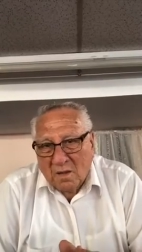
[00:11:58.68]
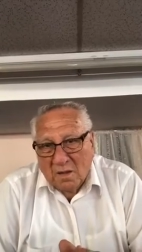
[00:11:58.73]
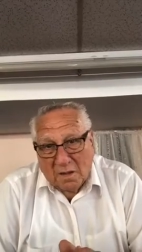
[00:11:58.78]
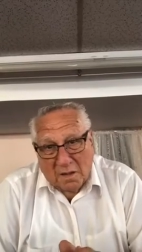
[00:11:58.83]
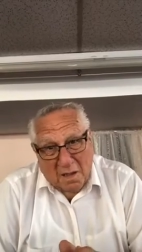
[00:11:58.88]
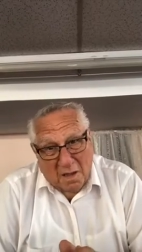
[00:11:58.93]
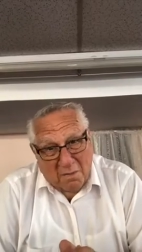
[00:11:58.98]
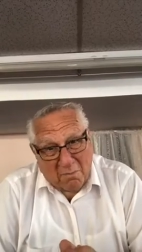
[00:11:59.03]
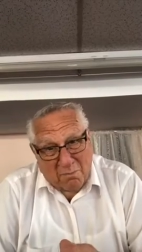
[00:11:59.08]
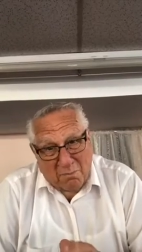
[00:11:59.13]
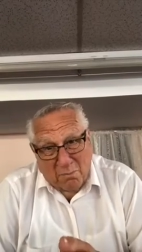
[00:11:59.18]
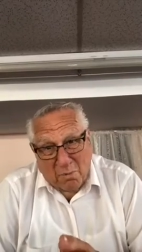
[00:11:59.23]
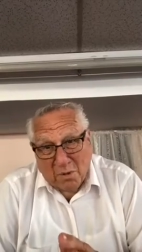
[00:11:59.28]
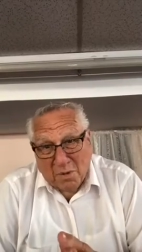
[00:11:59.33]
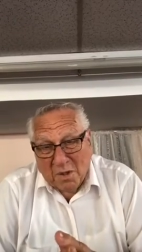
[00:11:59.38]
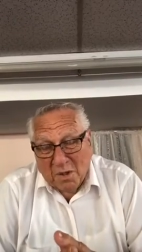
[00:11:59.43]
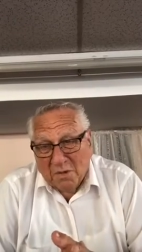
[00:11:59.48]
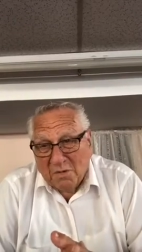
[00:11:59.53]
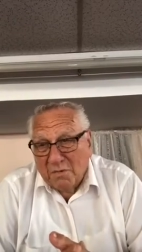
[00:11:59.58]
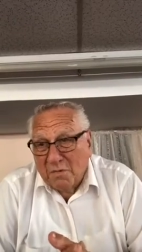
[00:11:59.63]
And I'm
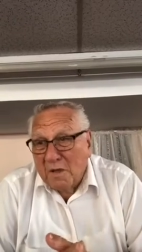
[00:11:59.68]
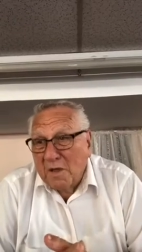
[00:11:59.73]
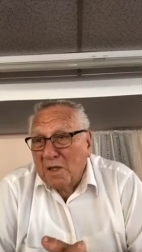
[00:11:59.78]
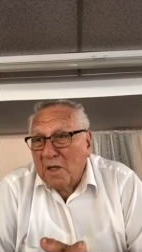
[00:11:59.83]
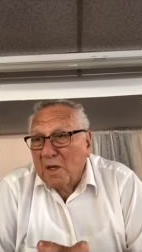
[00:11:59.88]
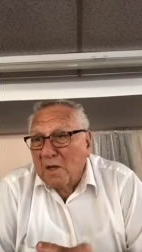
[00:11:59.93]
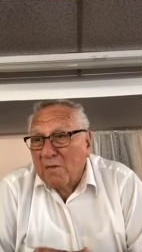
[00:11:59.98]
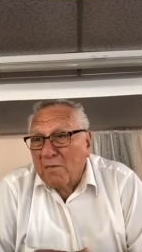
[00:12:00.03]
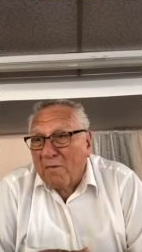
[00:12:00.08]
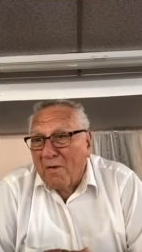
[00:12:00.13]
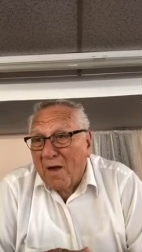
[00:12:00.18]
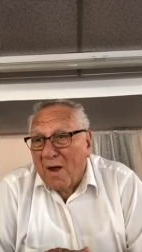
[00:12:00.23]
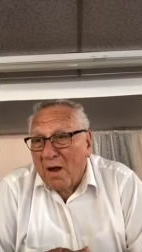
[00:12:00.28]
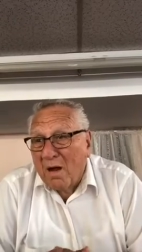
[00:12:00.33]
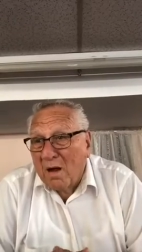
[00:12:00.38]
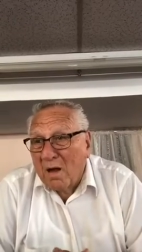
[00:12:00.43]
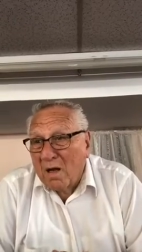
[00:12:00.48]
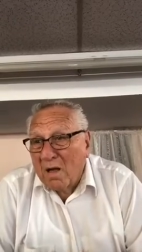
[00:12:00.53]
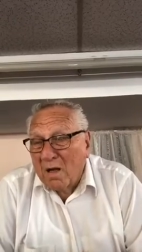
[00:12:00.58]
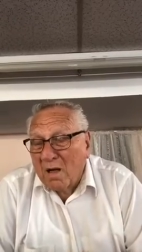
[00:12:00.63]
putting his feet to the
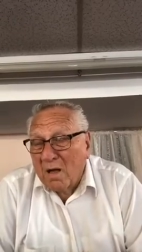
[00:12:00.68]
fire.